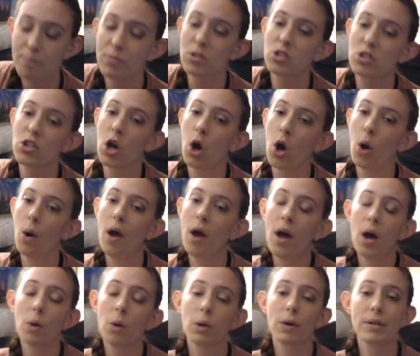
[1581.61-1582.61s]
So
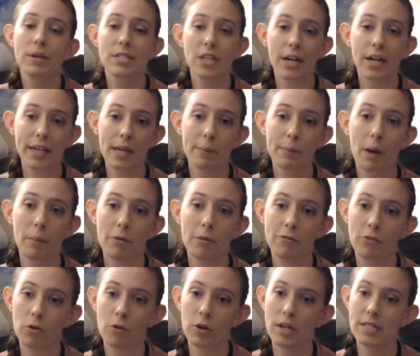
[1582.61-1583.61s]
what I was talking about
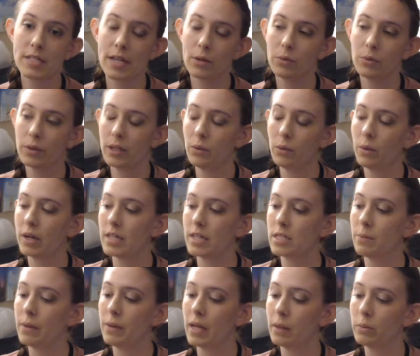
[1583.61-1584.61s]
before is I really wanted
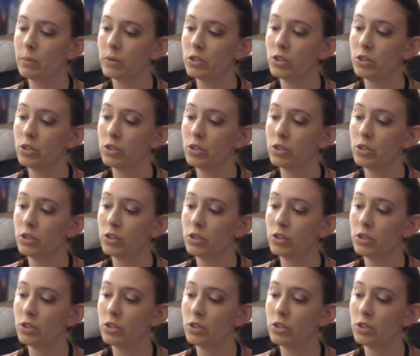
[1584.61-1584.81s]
to be able